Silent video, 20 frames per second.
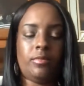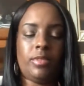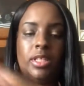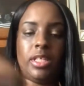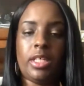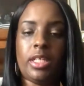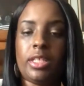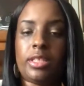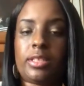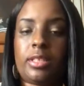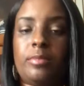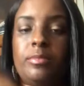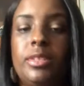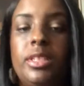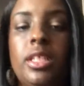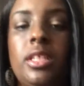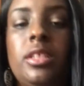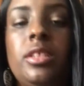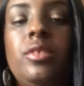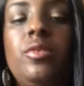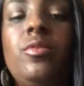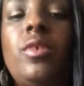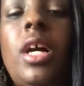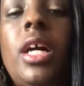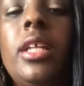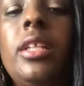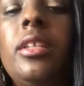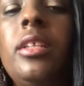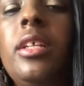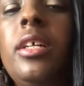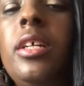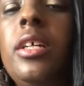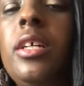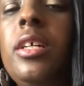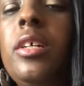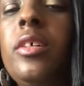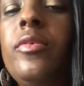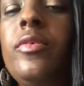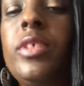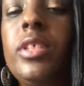yes, I'm telling you, I
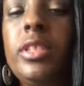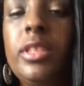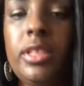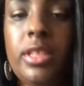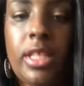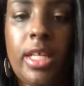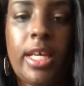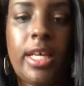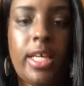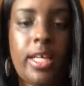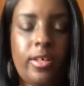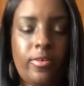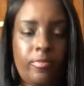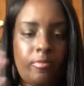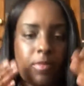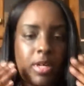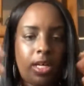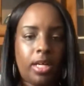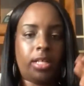love to have